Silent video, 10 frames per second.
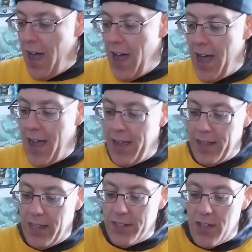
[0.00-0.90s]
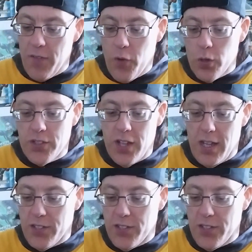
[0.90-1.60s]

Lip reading: It of course